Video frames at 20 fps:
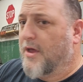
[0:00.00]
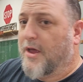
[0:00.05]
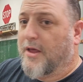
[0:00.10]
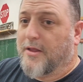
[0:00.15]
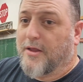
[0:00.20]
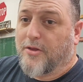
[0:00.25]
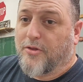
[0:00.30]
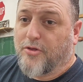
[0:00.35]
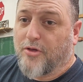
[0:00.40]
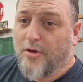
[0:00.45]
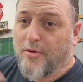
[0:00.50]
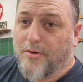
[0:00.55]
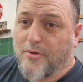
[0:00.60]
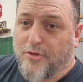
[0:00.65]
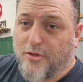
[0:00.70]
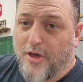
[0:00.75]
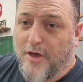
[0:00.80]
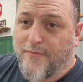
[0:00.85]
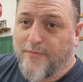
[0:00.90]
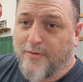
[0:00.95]
And then Joe and
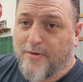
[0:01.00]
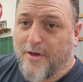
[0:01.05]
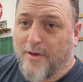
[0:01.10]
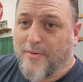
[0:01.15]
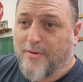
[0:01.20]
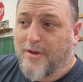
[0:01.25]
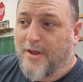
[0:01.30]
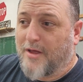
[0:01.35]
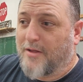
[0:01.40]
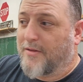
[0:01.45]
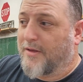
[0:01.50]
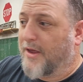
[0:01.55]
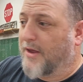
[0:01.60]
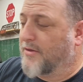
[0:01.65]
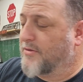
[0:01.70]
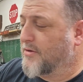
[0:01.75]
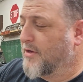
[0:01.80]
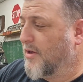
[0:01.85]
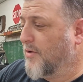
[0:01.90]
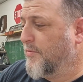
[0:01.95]
Jeff are coming down late.
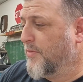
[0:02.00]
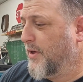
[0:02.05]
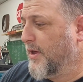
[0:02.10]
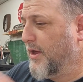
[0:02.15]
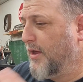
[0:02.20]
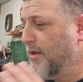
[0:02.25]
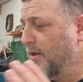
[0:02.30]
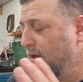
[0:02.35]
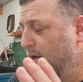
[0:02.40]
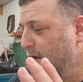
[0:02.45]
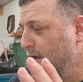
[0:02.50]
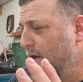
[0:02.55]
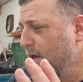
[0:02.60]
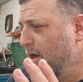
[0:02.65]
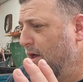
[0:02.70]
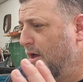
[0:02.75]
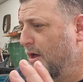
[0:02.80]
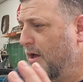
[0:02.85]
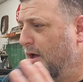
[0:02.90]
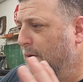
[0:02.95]
It's going to be
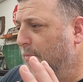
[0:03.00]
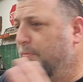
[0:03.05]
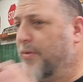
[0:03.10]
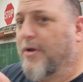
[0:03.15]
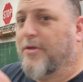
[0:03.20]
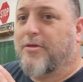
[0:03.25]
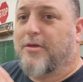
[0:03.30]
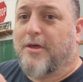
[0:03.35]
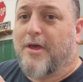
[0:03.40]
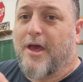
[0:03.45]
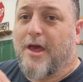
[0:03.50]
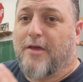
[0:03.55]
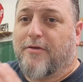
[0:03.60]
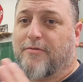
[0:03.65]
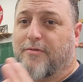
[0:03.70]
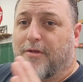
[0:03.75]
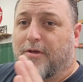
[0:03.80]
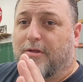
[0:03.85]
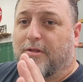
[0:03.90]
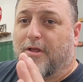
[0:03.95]
a bunch of
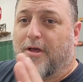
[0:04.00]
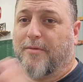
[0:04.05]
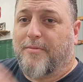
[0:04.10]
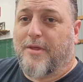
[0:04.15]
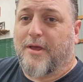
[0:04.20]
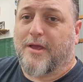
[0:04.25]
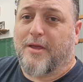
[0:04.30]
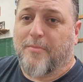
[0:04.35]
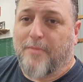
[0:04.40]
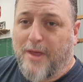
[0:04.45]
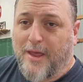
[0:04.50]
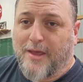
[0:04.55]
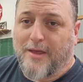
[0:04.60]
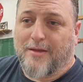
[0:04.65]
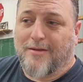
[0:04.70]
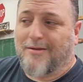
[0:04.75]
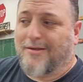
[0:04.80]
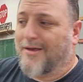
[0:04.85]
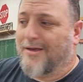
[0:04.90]
guys from the club that can make it.